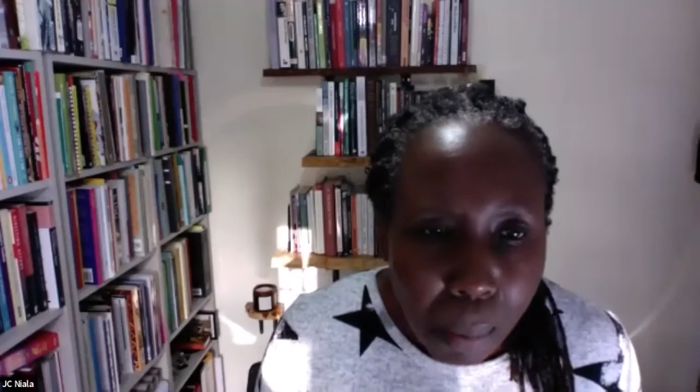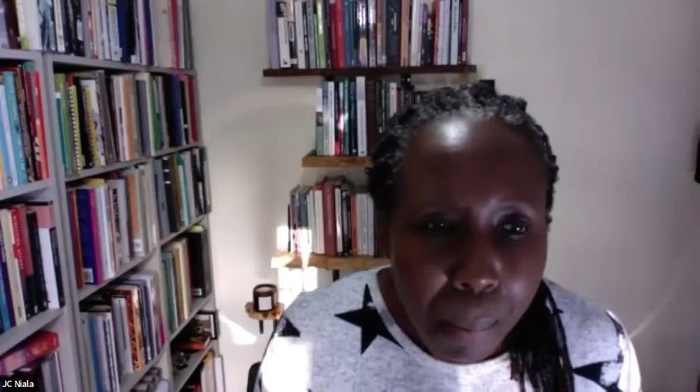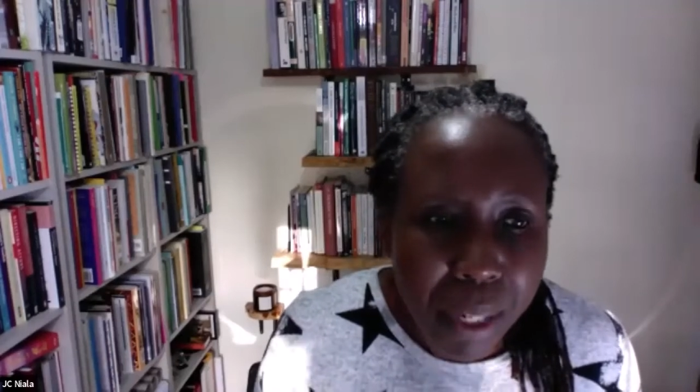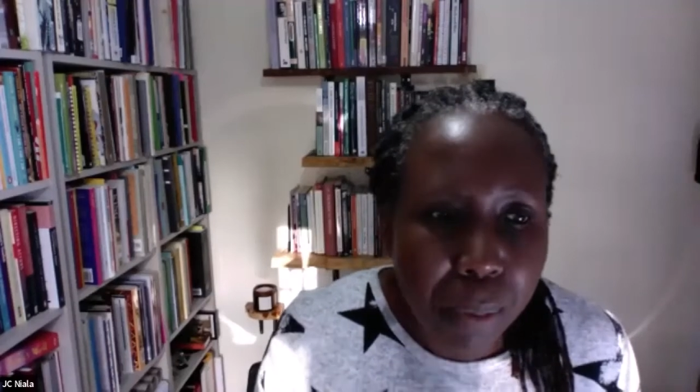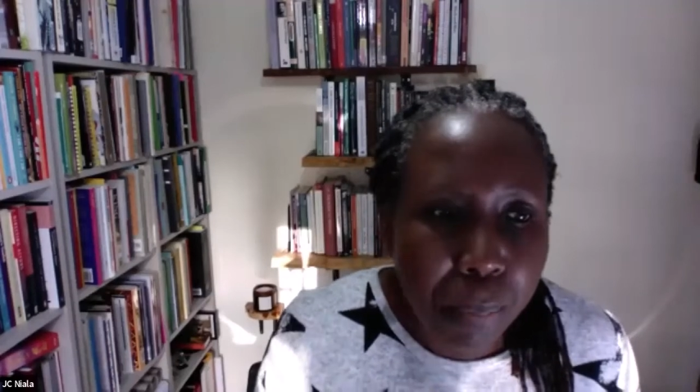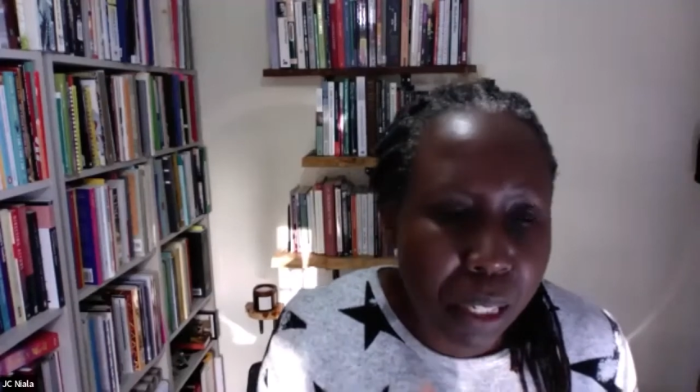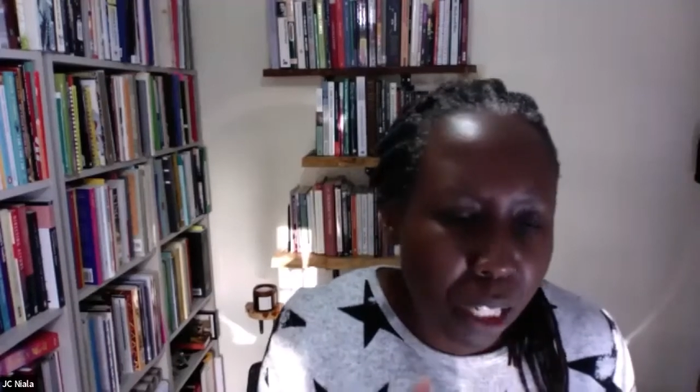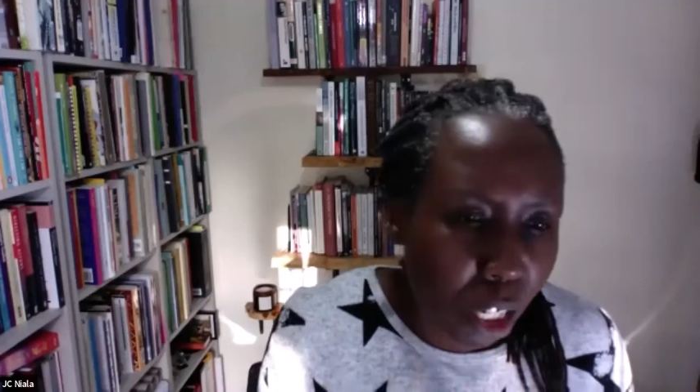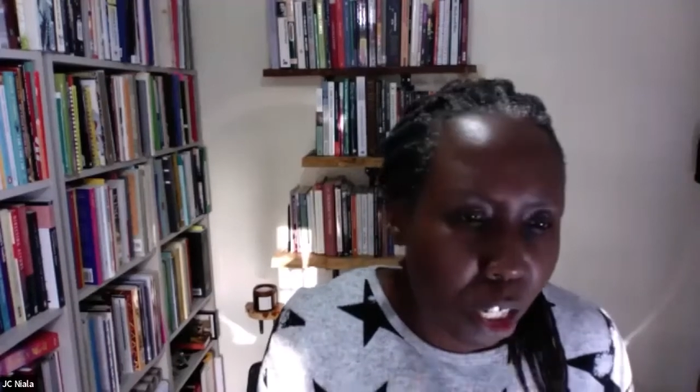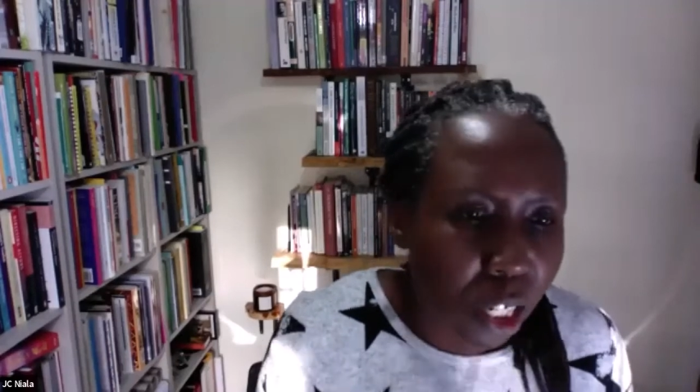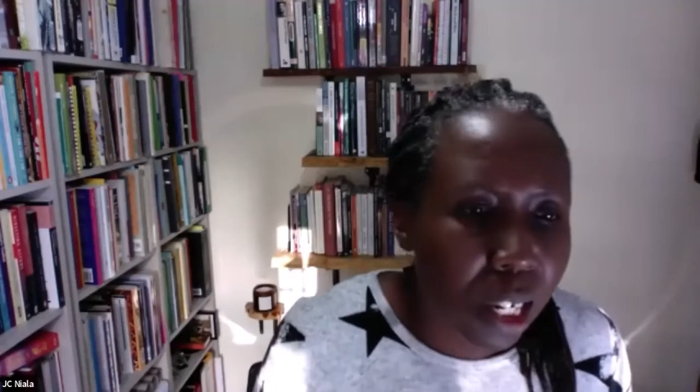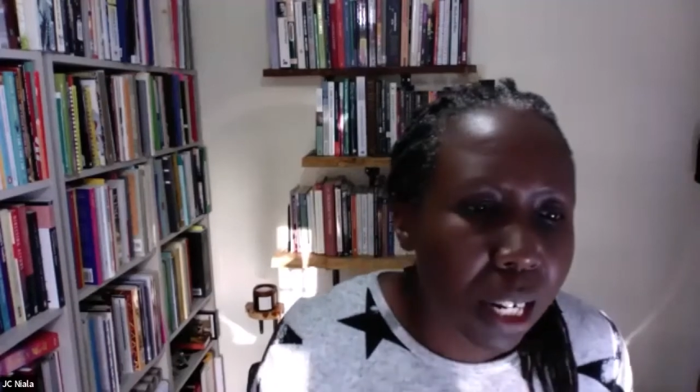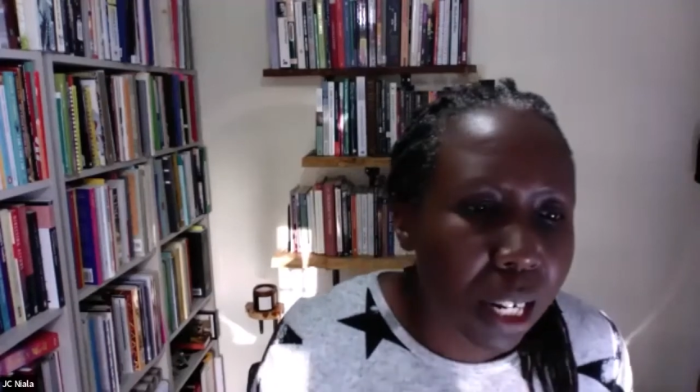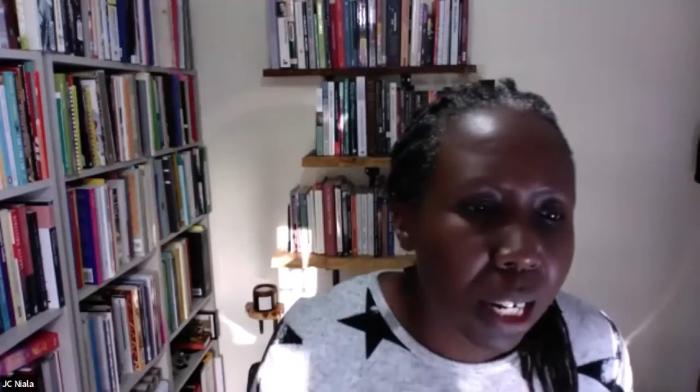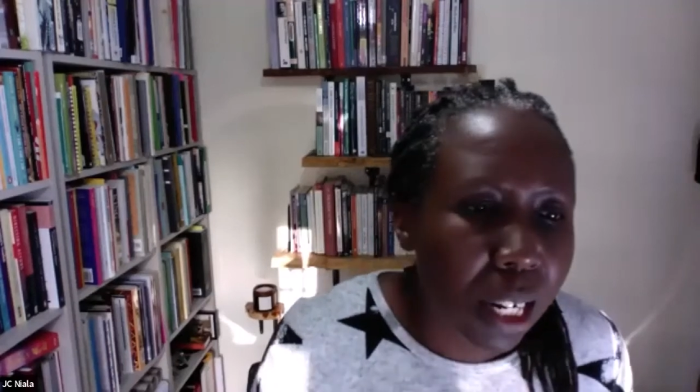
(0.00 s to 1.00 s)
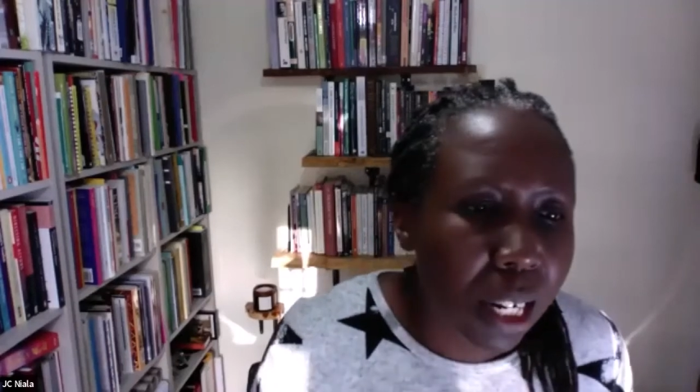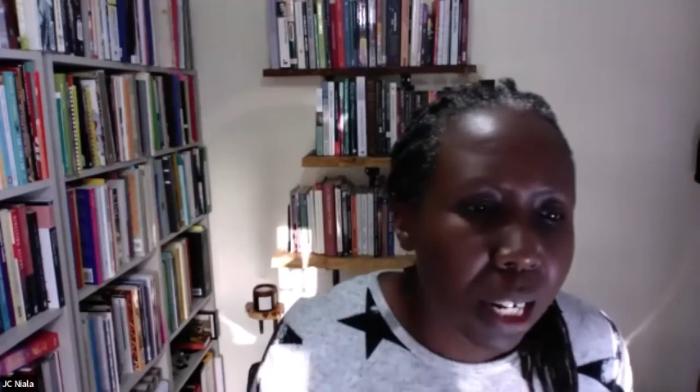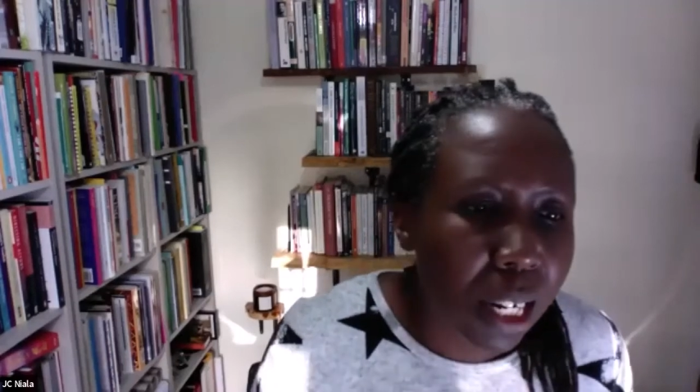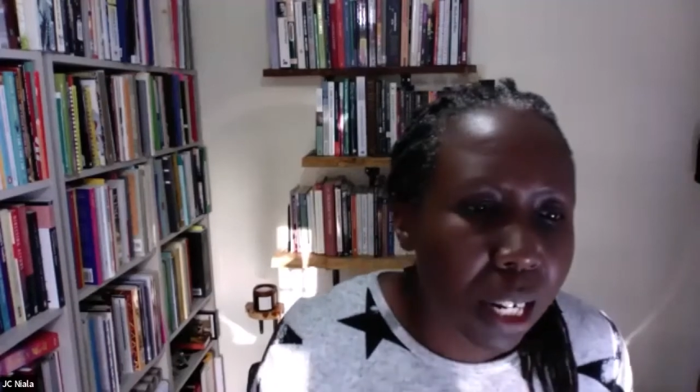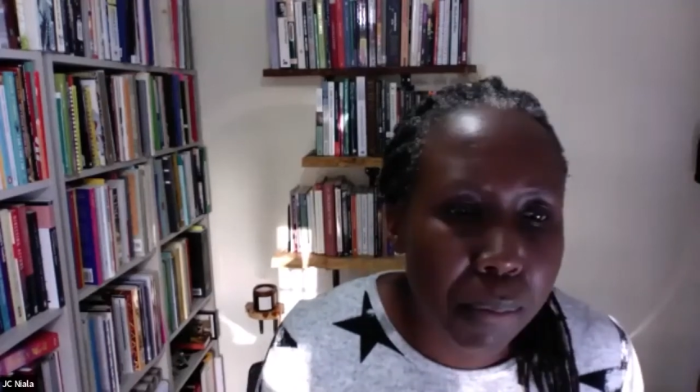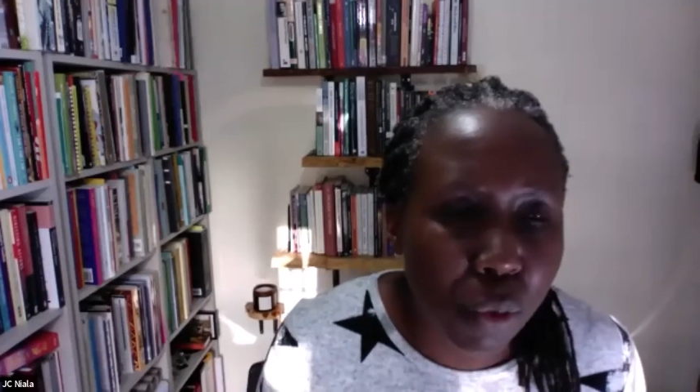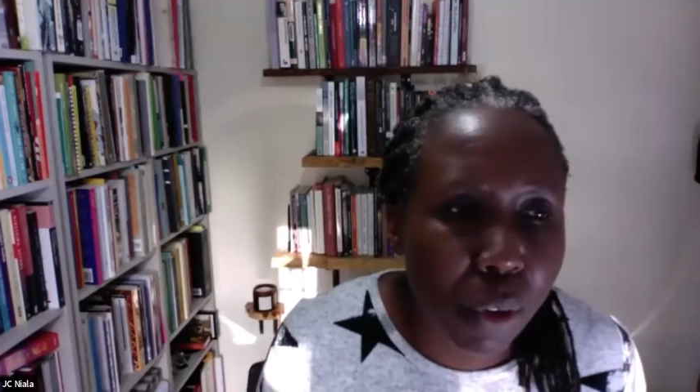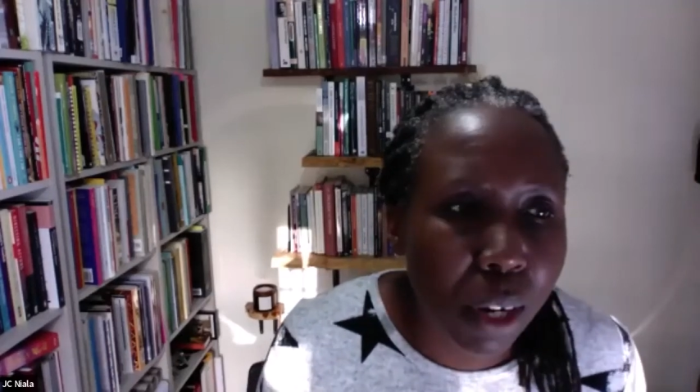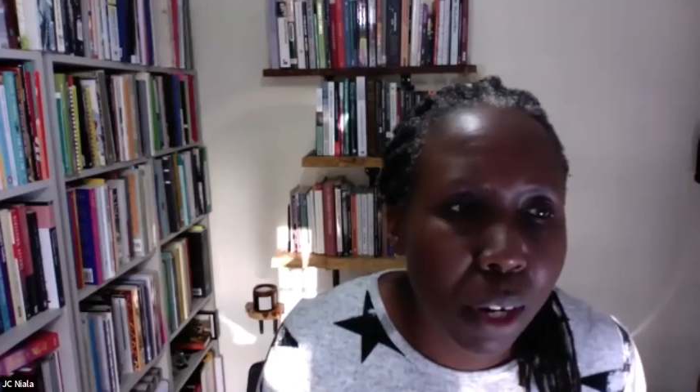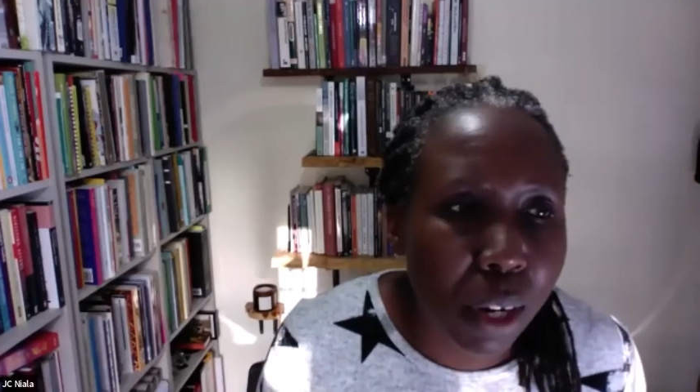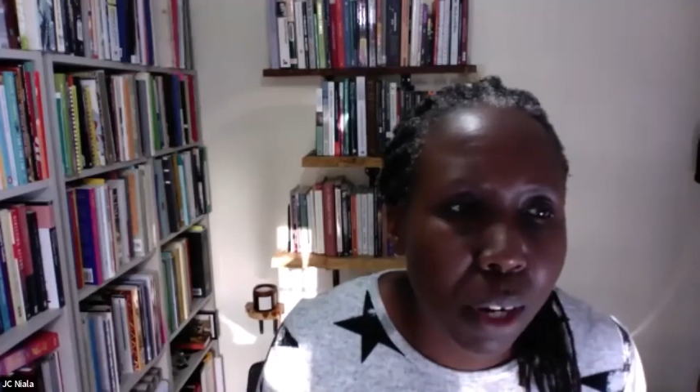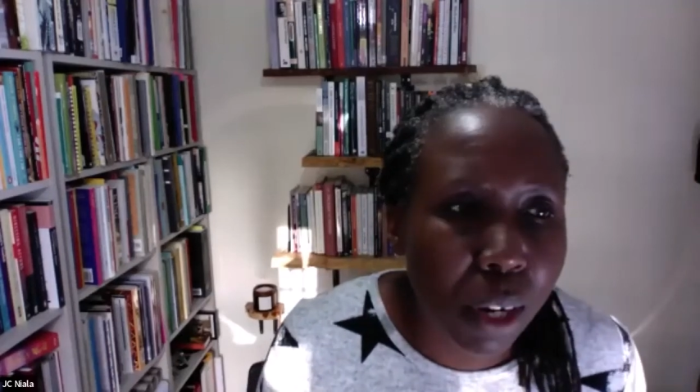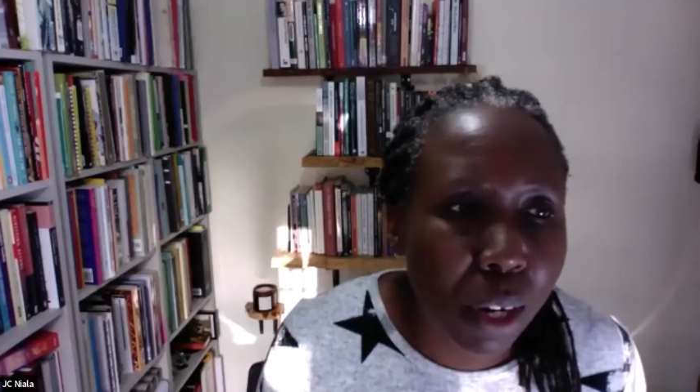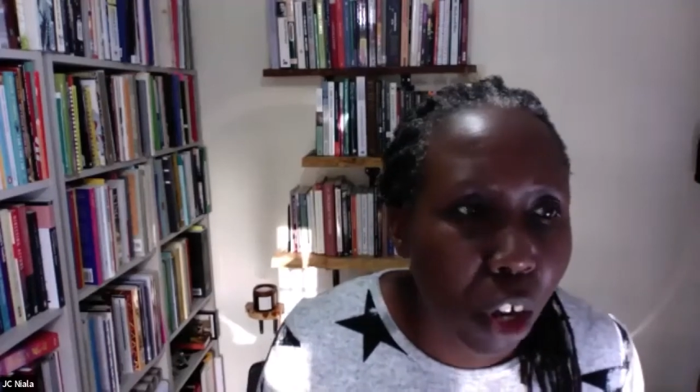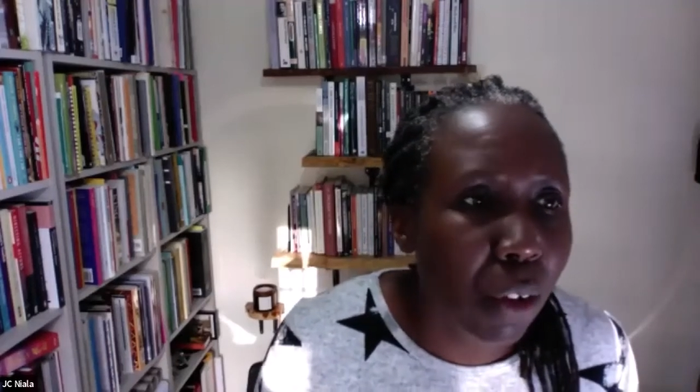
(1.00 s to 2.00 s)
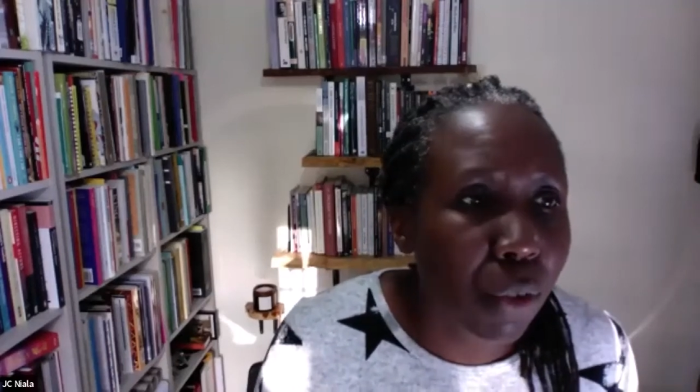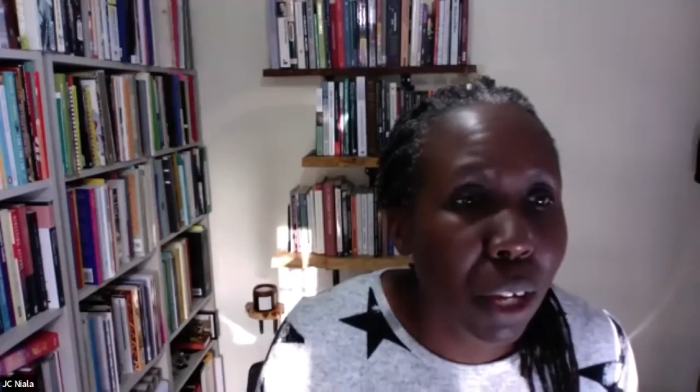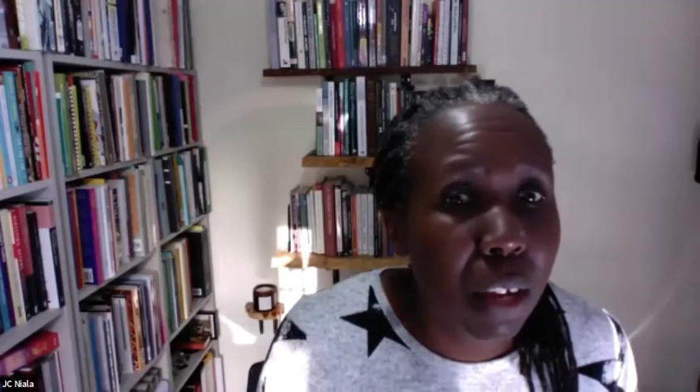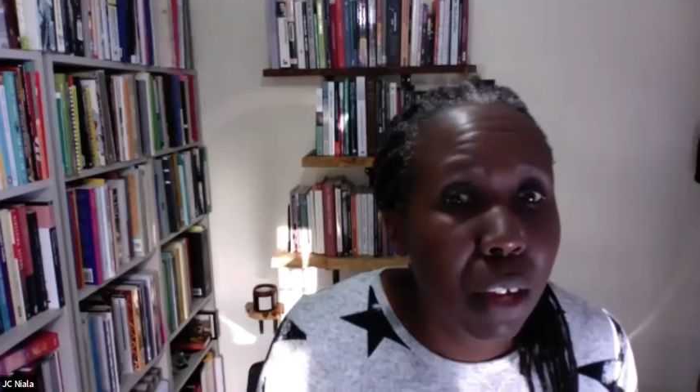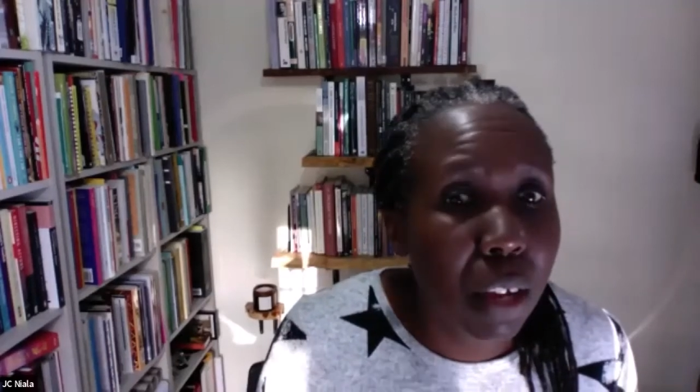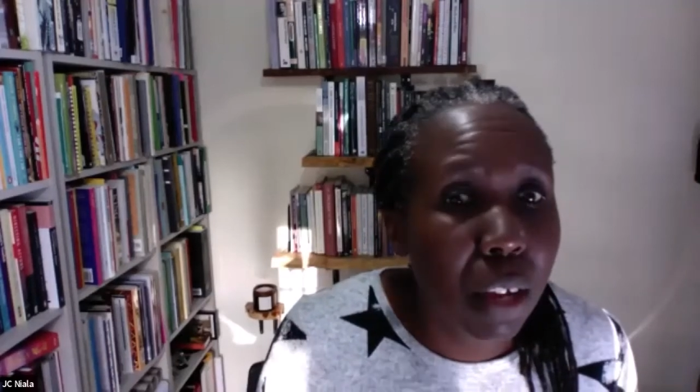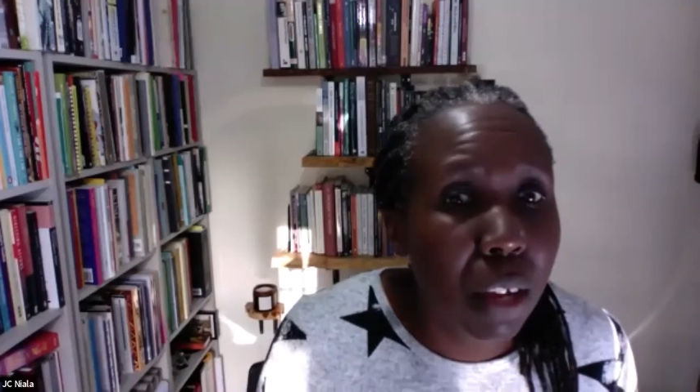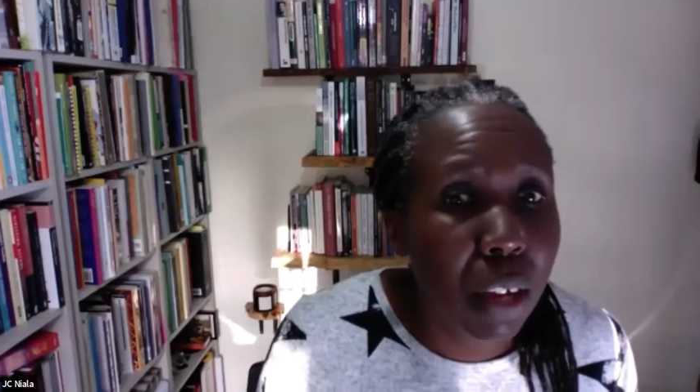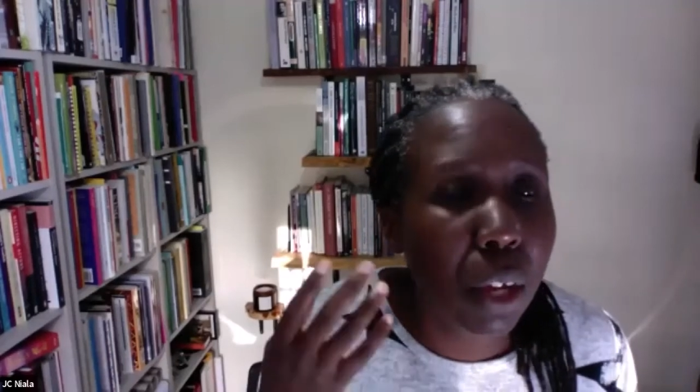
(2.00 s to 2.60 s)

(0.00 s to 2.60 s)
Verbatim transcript: but particularly um, during lockdown,